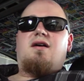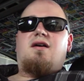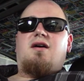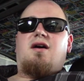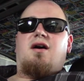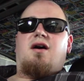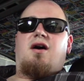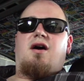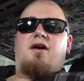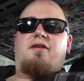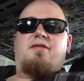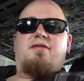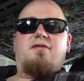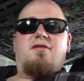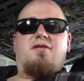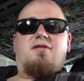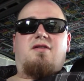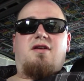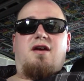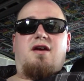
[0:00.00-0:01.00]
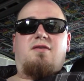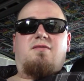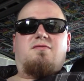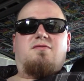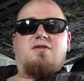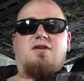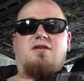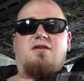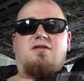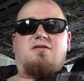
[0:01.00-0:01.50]
10. Third thing we're
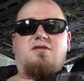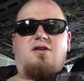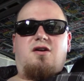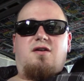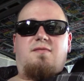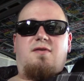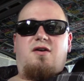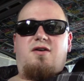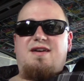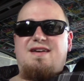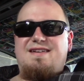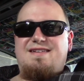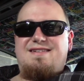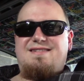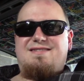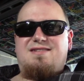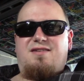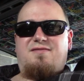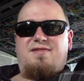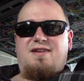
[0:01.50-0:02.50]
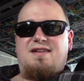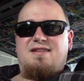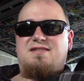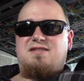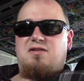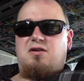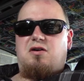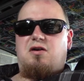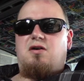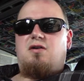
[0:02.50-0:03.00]
going to talk about, ease of
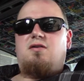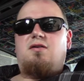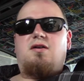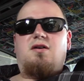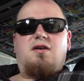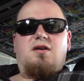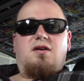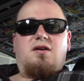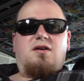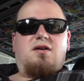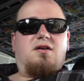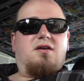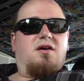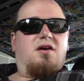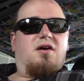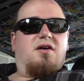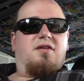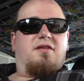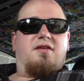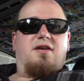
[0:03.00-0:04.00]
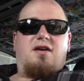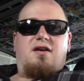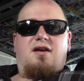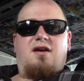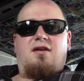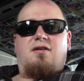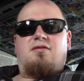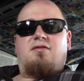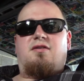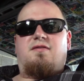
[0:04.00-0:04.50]
install. The
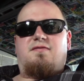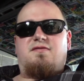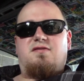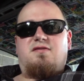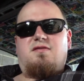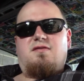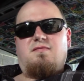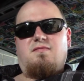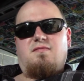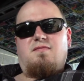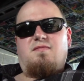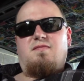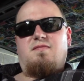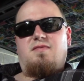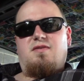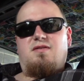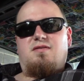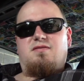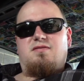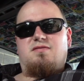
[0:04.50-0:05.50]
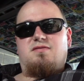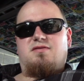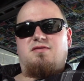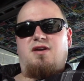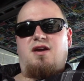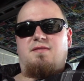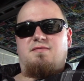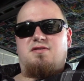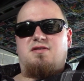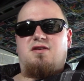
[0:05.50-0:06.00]
Airlift
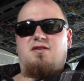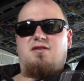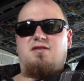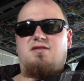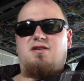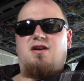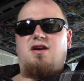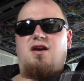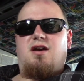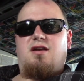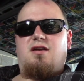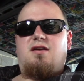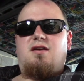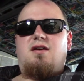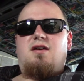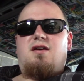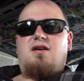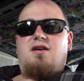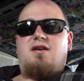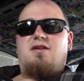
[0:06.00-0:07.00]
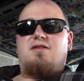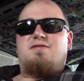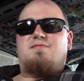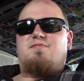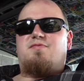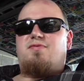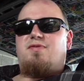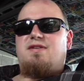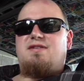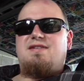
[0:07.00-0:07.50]
Slam Series kit is
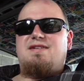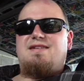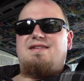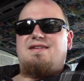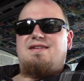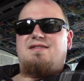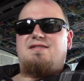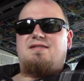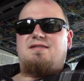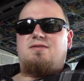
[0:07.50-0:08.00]
pretty easy